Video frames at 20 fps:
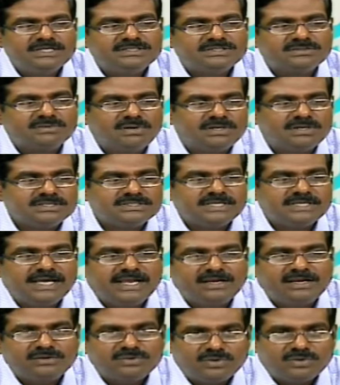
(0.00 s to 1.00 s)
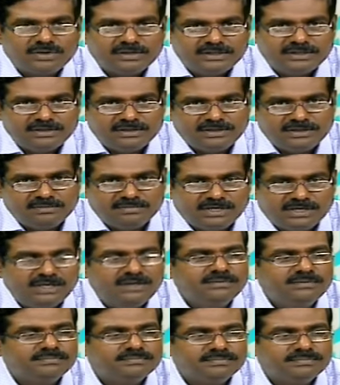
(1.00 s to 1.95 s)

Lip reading: is called as the electronic email,